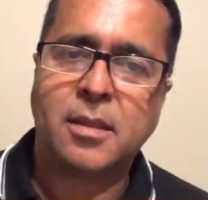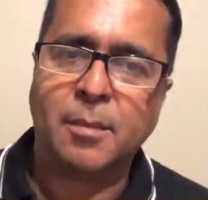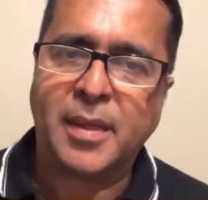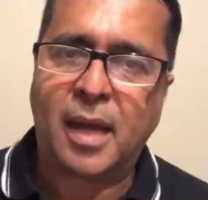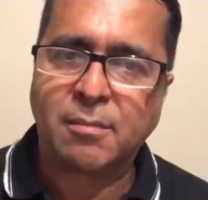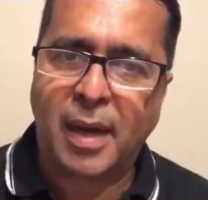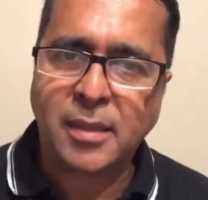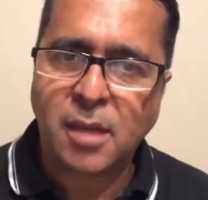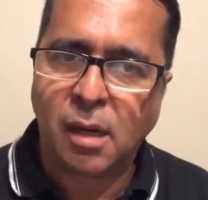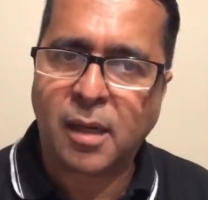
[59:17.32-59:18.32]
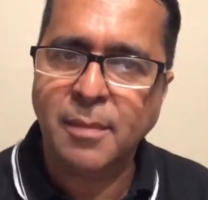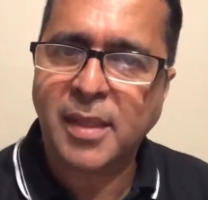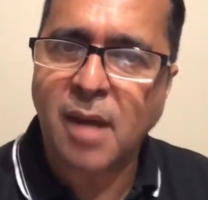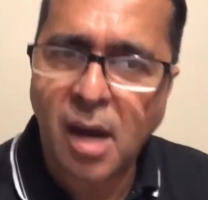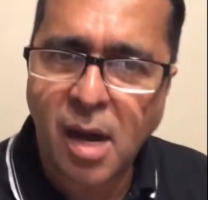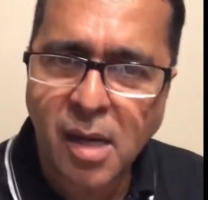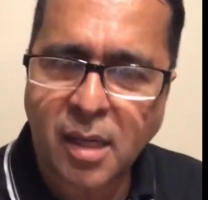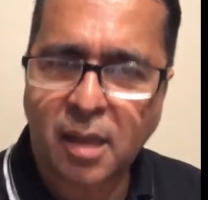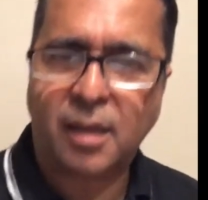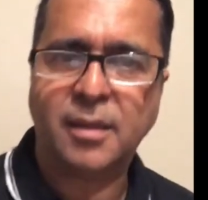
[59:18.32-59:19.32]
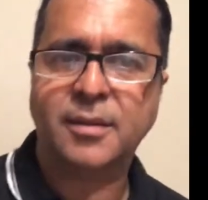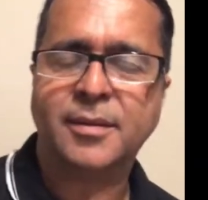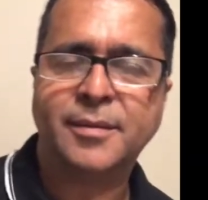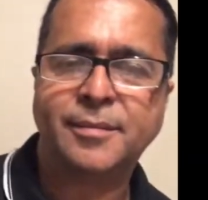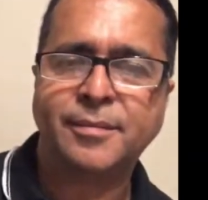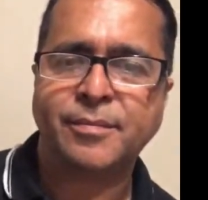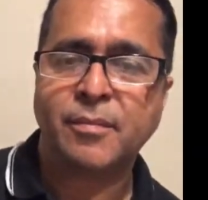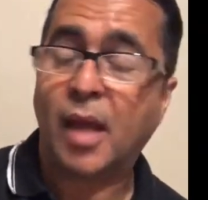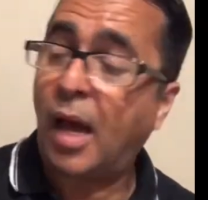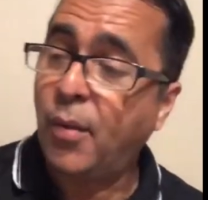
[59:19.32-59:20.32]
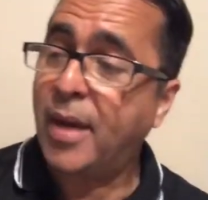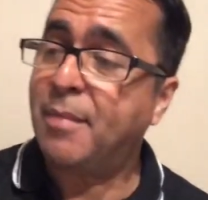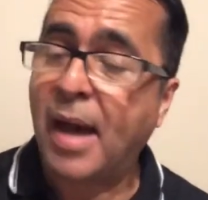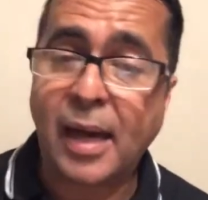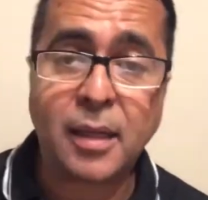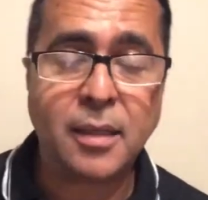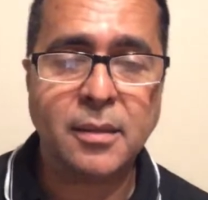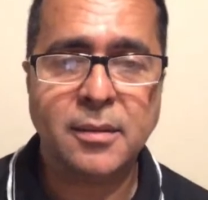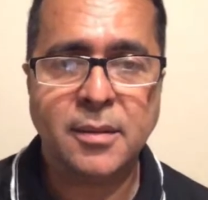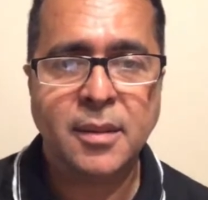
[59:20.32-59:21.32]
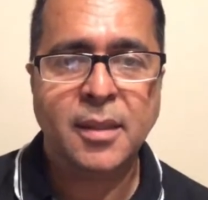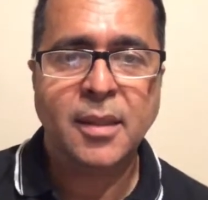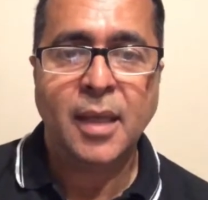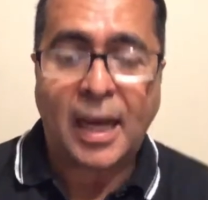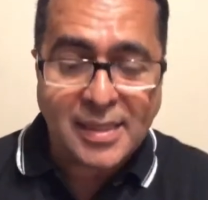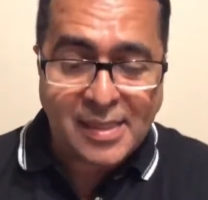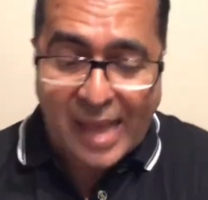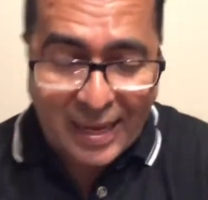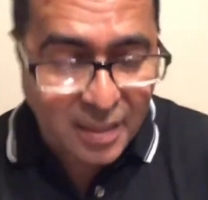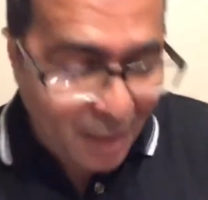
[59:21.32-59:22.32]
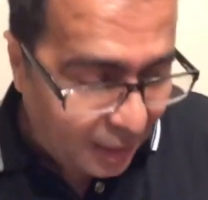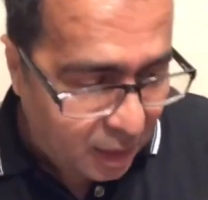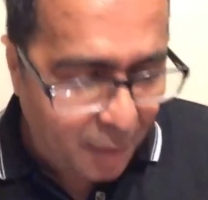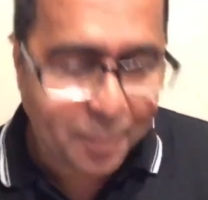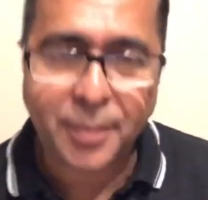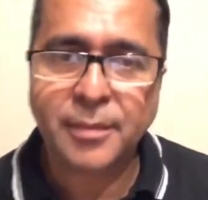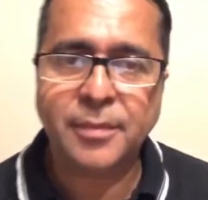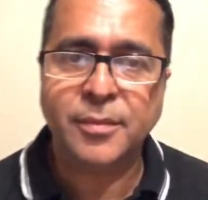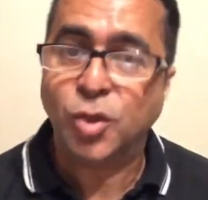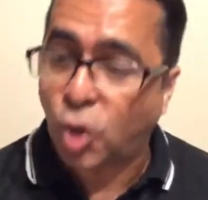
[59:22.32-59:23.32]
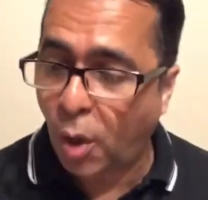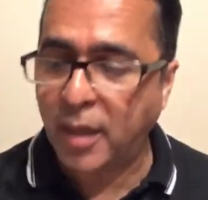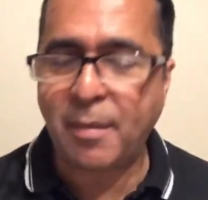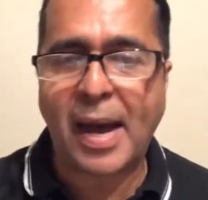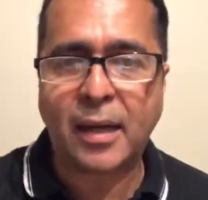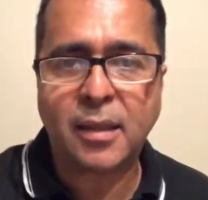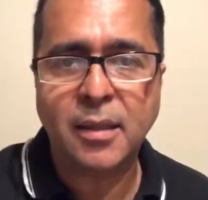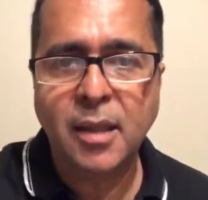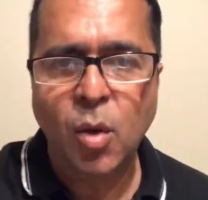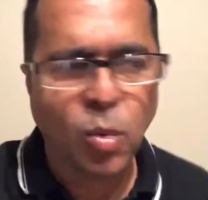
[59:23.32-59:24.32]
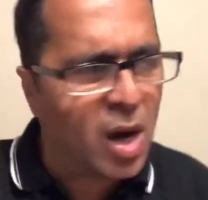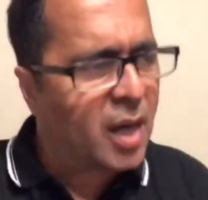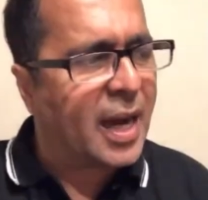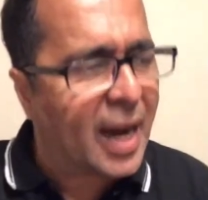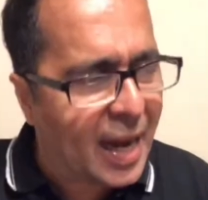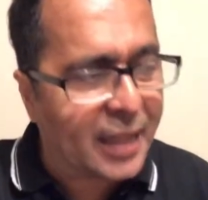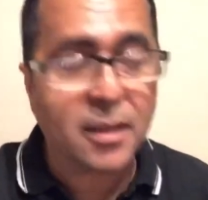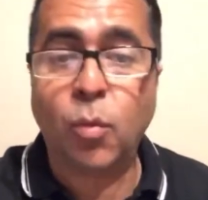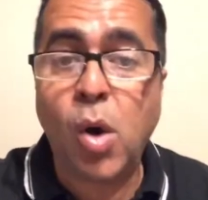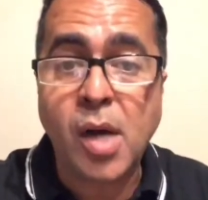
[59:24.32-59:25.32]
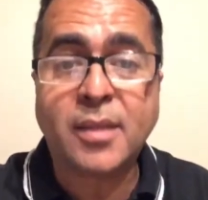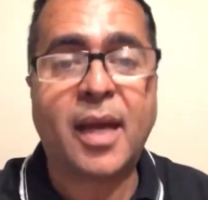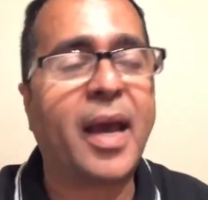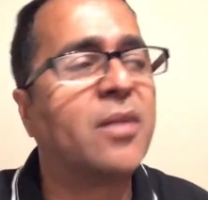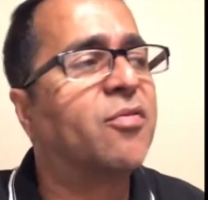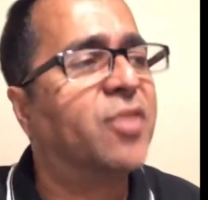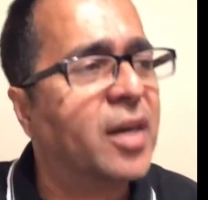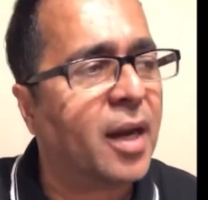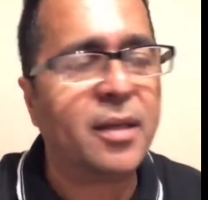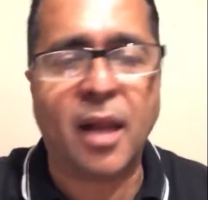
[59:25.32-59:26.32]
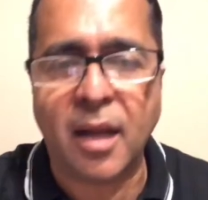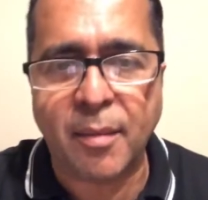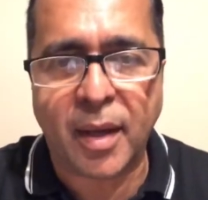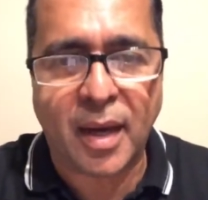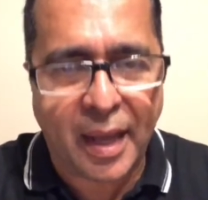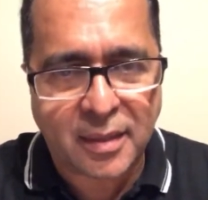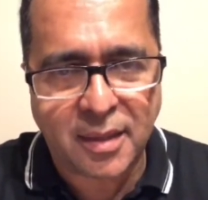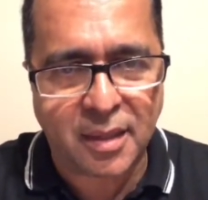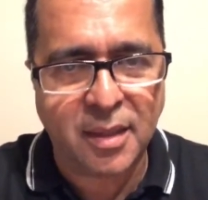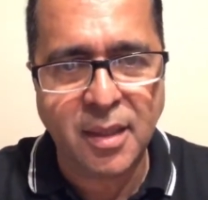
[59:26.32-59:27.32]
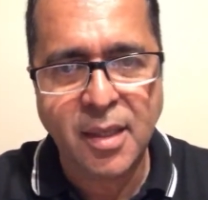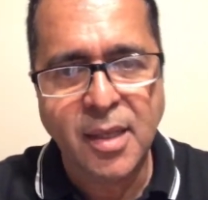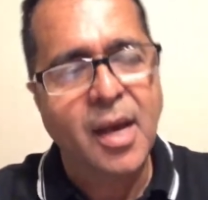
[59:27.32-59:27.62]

I said, but that man talking me talk. I went back and signed back up, joined back, work hard, work to get Vernon de Lima elected